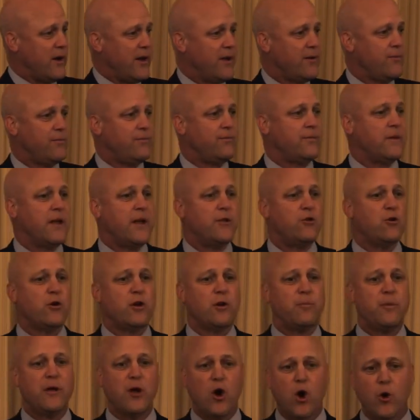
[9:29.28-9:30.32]
way and you
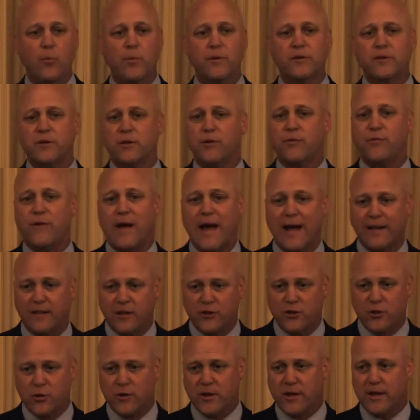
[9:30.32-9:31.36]
can be open to the fact
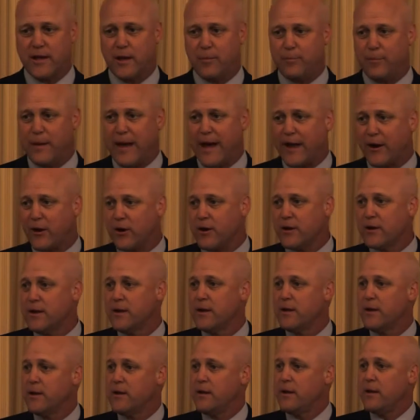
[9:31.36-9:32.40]
that you can get better,
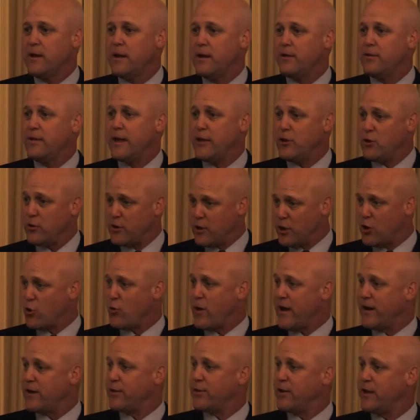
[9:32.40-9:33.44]
then you can
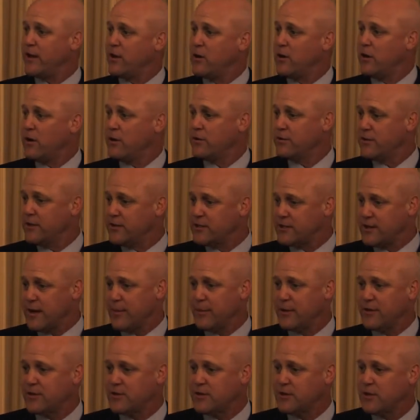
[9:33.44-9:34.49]
create a thing called a
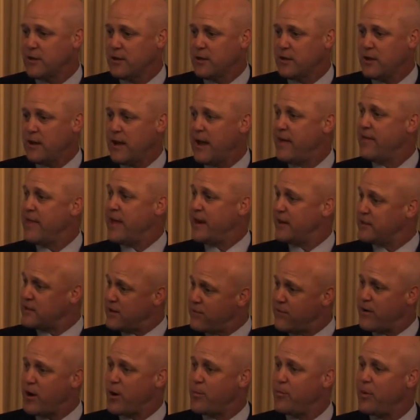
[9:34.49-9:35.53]
summons. And that is
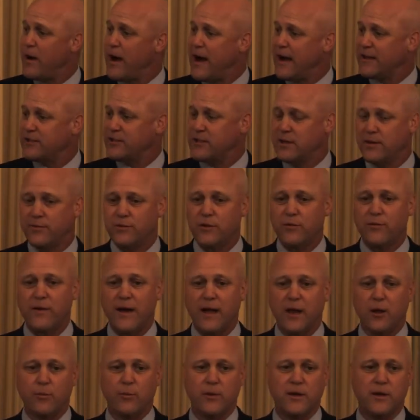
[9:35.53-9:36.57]
a very positive
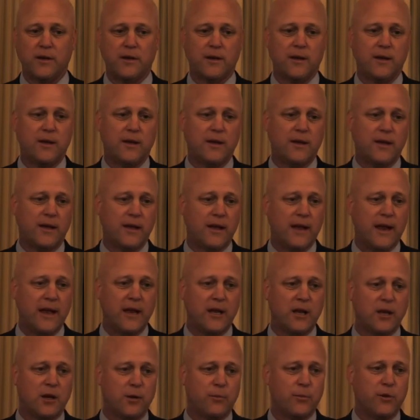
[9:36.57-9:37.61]
development in
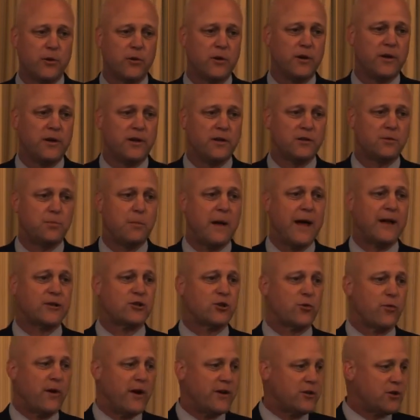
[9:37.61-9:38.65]
any community's
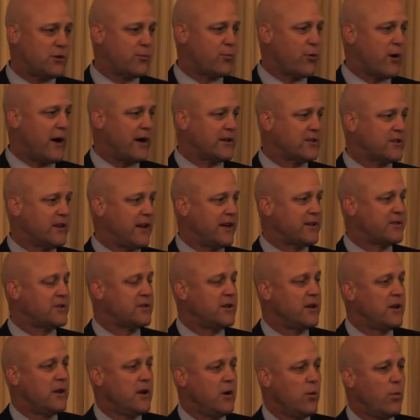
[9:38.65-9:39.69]
maturation
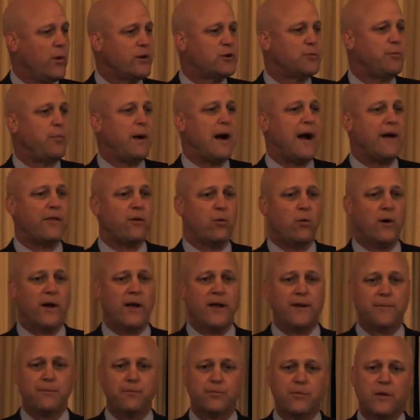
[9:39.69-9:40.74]
process, which, by the
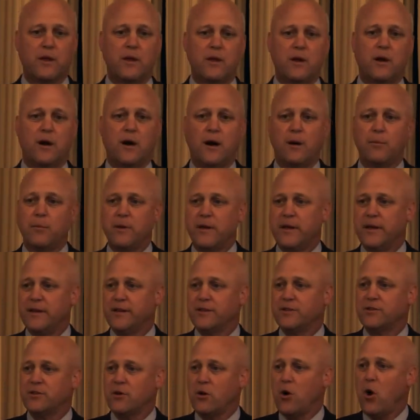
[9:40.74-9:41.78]
way,
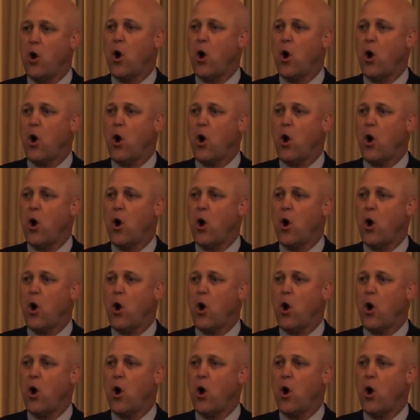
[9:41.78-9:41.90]
is